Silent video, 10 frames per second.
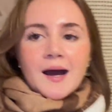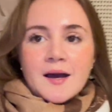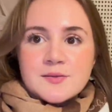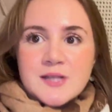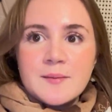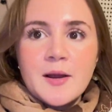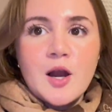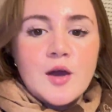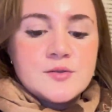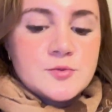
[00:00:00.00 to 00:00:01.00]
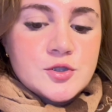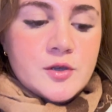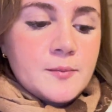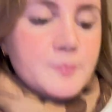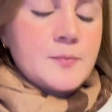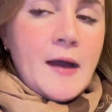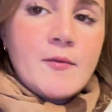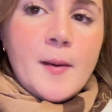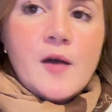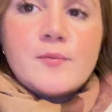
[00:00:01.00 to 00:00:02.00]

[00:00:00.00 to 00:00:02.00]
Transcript: Still in my clothes. I'm just gonna have a bath,